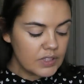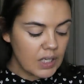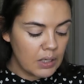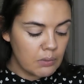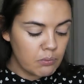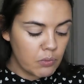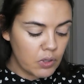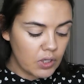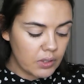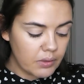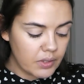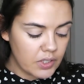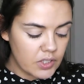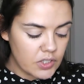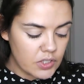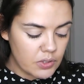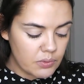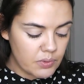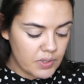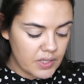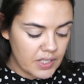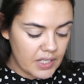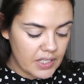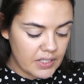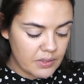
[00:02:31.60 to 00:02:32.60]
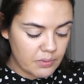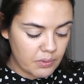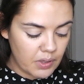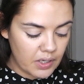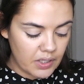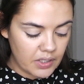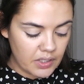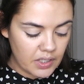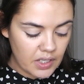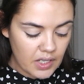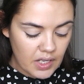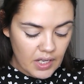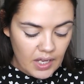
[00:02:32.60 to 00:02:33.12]
And what I'm going to do with this
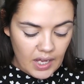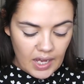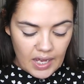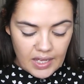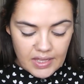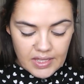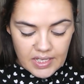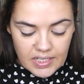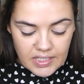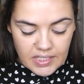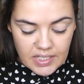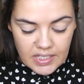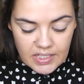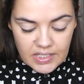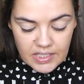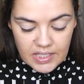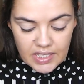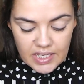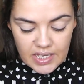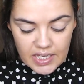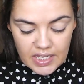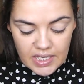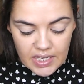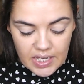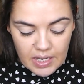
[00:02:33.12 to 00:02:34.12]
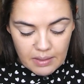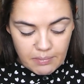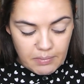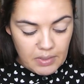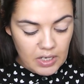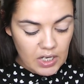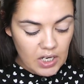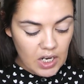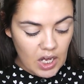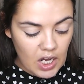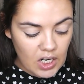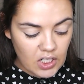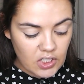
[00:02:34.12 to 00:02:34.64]
one, and this is the
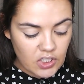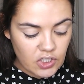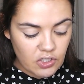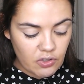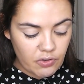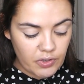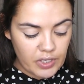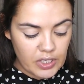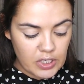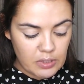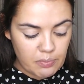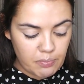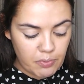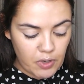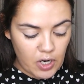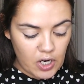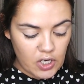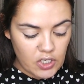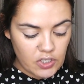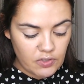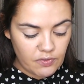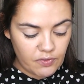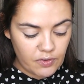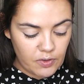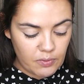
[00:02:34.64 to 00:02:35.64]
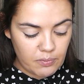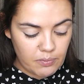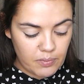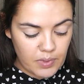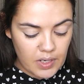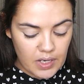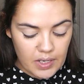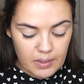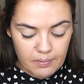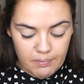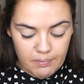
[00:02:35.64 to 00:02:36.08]
Luxe crease brush from